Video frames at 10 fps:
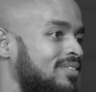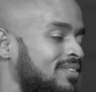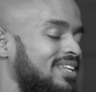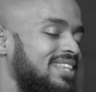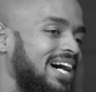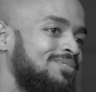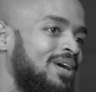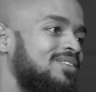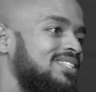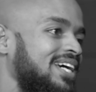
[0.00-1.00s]
And that's
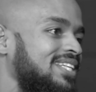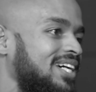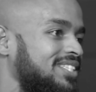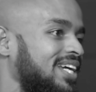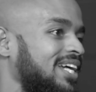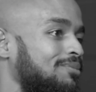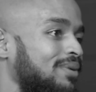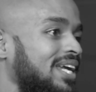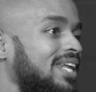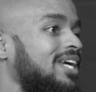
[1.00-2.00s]
why I was touching at the
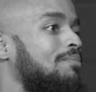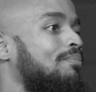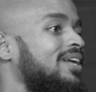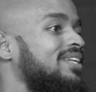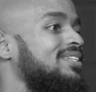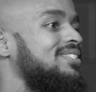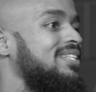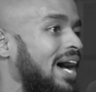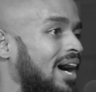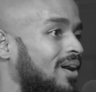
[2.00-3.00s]
beginning, abundance
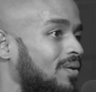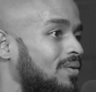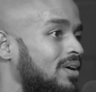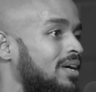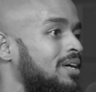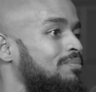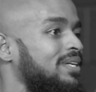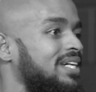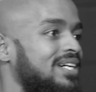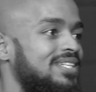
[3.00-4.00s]
now.
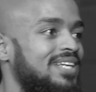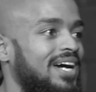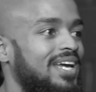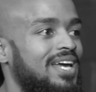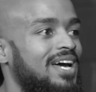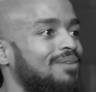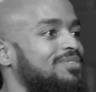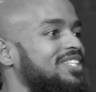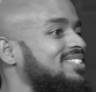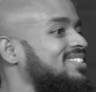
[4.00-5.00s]
Because I'm
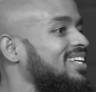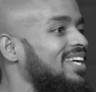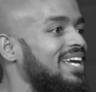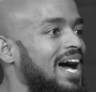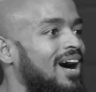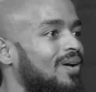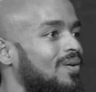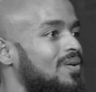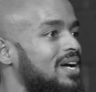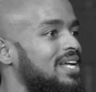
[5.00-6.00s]
just seeing
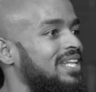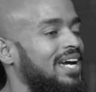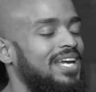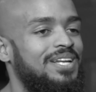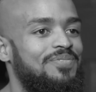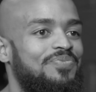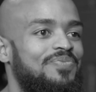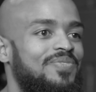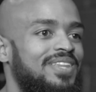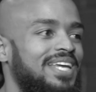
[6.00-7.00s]
how
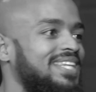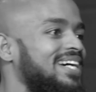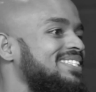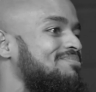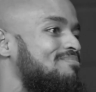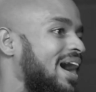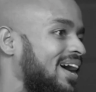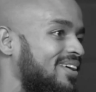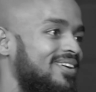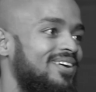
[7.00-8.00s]
it doesn't
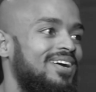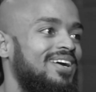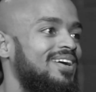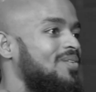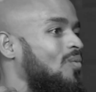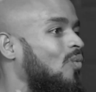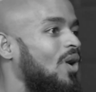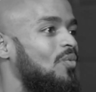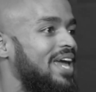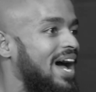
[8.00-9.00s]
matter
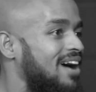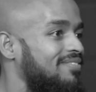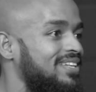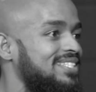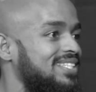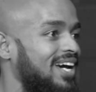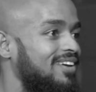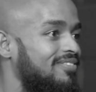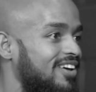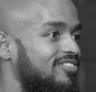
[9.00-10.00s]
what we have in this
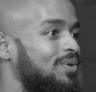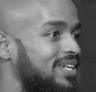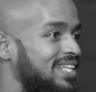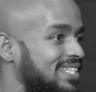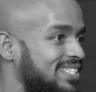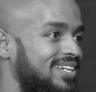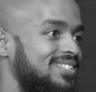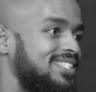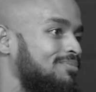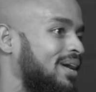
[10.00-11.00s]
life, if we're in that
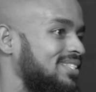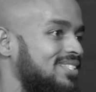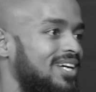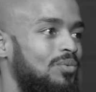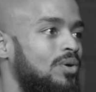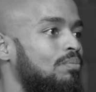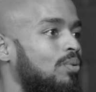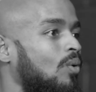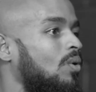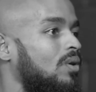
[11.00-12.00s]
scarcity mindset, we're
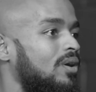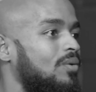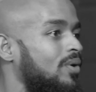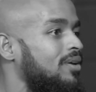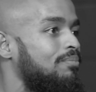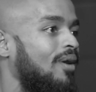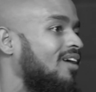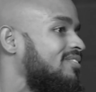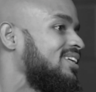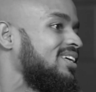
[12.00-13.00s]
poor, we're in
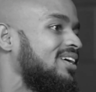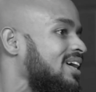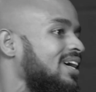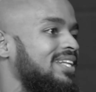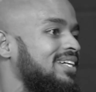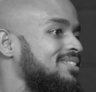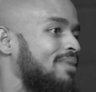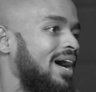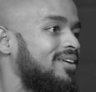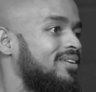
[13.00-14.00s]
poverty. It doesn't
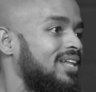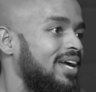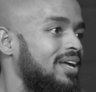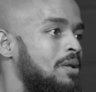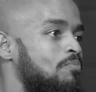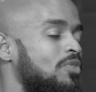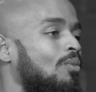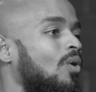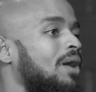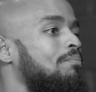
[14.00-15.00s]
matter. Like the
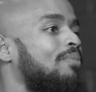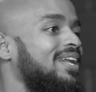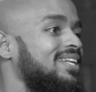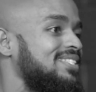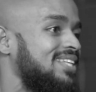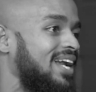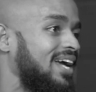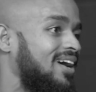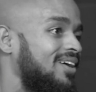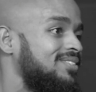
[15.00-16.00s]
more abundance that I
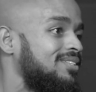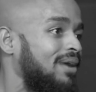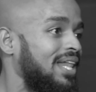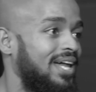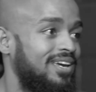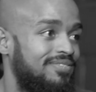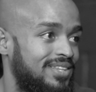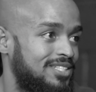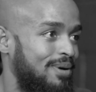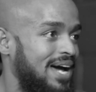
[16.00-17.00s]
got into my life
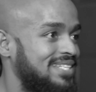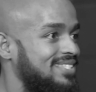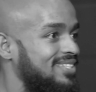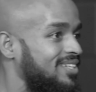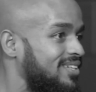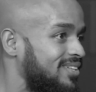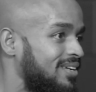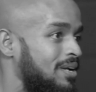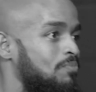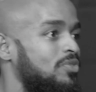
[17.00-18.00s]
in this past year,
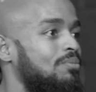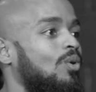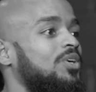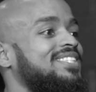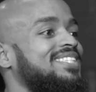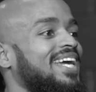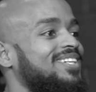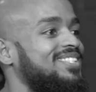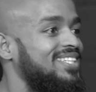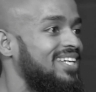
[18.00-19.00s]
the more
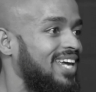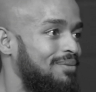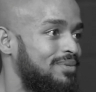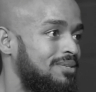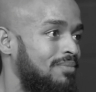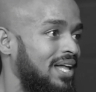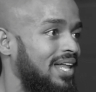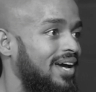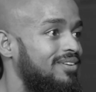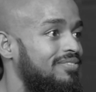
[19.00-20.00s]
scarcity came into my
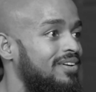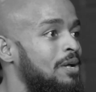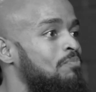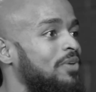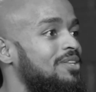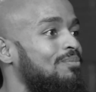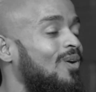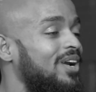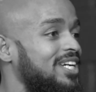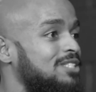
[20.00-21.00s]
life, and the
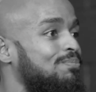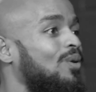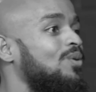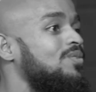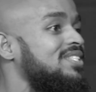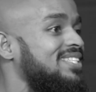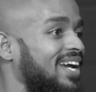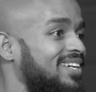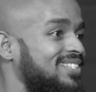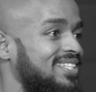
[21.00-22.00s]
more it exposed
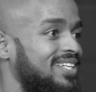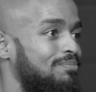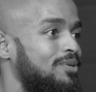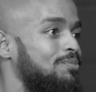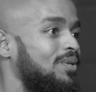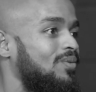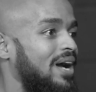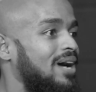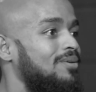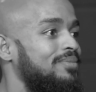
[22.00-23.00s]
scarcity in people
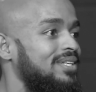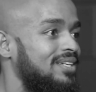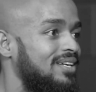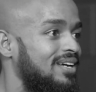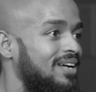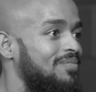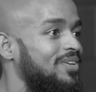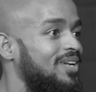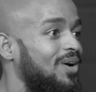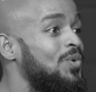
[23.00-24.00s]
around me,
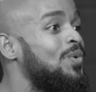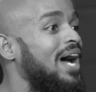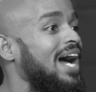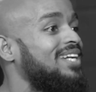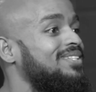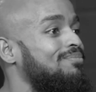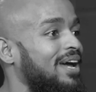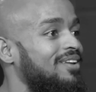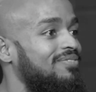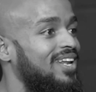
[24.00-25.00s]
you know, who were actually
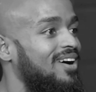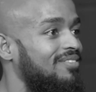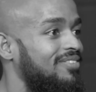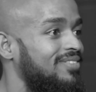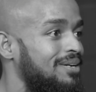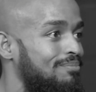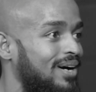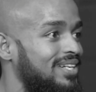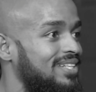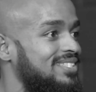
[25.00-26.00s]
benefiting off of the
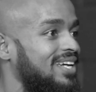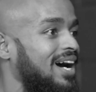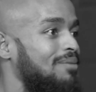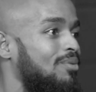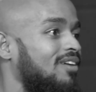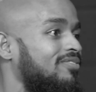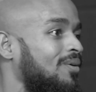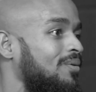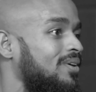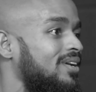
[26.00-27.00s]
abundance that I brought
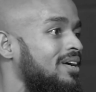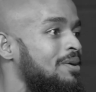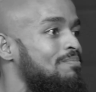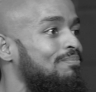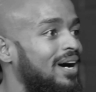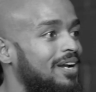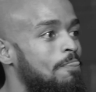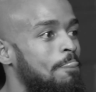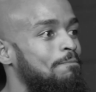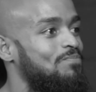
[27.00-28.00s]
forward.
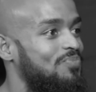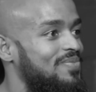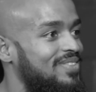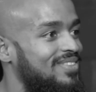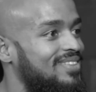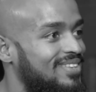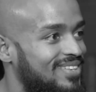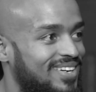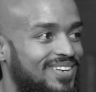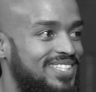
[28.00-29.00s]
But,
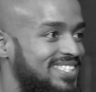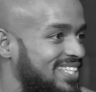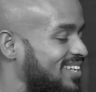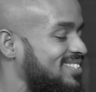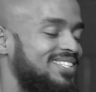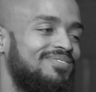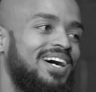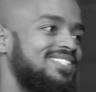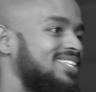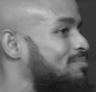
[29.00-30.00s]
you know, the scarcity
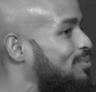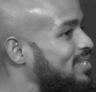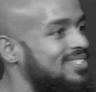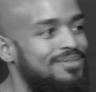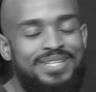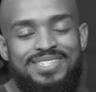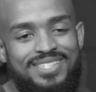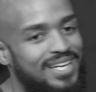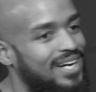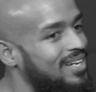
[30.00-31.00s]
mindset puts them
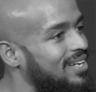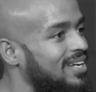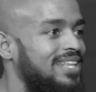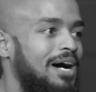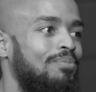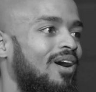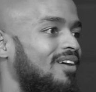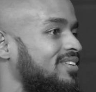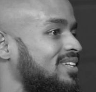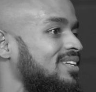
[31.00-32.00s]
into that
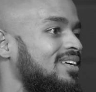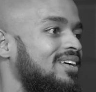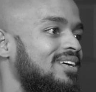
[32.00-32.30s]
poverty.